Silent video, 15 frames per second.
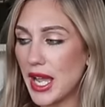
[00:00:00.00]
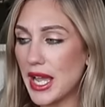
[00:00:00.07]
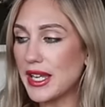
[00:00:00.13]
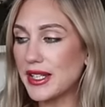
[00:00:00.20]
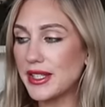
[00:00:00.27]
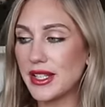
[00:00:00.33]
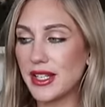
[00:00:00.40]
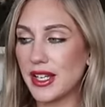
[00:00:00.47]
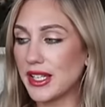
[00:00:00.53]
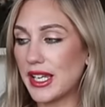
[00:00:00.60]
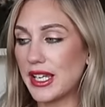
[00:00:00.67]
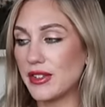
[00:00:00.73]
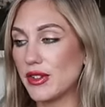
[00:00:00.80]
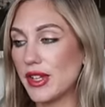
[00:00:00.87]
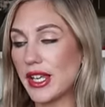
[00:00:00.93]
And
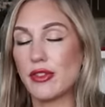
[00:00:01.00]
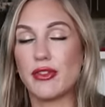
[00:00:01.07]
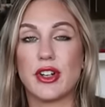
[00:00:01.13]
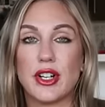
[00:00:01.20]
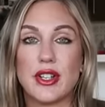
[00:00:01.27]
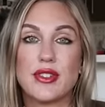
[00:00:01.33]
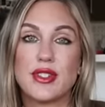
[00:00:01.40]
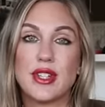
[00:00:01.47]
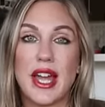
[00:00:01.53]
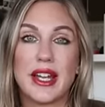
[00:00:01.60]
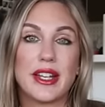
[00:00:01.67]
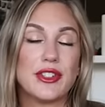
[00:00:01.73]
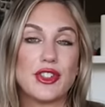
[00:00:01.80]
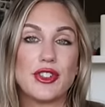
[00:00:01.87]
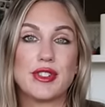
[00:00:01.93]
again, like for a
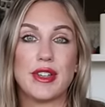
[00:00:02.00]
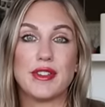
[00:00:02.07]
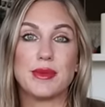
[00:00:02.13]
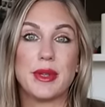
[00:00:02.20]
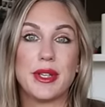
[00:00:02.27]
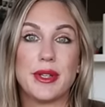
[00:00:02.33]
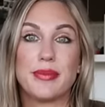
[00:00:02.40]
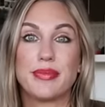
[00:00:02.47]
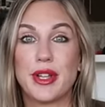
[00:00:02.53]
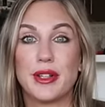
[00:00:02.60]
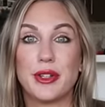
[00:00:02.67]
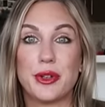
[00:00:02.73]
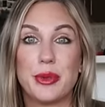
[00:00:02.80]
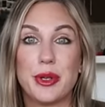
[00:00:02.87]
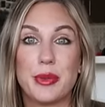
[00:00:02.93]
snack, it just gives me a
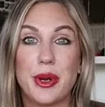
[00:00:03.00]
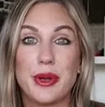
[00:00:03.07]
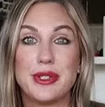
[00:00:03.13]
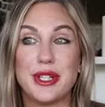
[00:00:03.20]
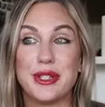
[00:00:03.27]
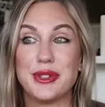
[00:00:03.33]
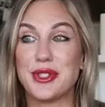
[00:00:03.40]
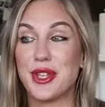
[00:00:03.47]
little bit of protein.